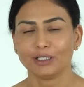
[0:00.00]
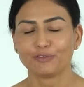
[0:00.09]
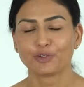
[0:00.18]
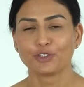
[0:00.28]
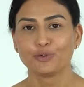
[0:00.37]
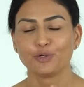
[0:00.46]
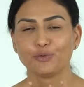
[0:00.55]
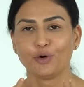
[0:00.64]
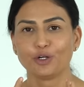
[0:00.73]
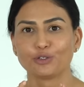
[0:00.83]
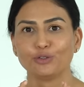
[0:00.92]
Of course, if we
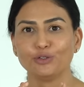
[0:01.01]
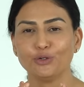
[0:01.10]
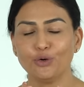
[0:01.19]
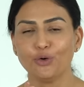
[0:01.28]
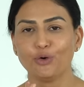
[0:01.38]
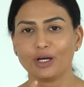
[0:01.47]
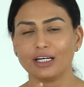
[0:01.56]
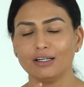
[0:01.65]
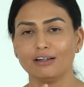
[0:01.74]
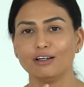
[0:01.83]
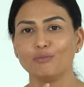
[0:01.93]
want to know and
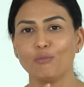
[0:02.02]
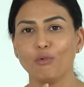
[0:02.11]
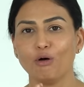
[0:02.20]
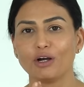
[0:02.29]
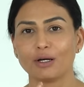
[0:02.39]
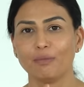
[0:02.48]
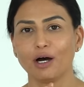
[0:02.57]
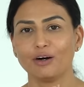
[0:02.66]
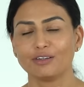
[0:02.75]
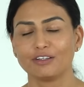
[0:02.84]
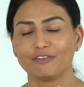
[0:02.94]
learn more
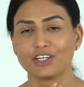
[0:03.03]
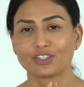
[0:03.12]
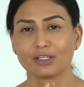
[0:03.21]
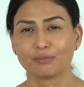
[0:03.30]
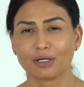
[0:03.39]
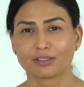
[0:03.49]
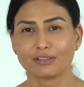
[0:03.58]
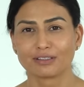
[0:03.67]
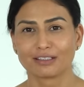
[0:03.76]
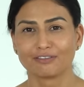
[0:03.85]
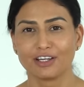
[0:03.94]
about the facial
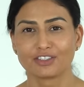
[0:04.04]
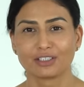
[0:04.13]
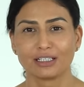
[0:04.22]
muscles and facial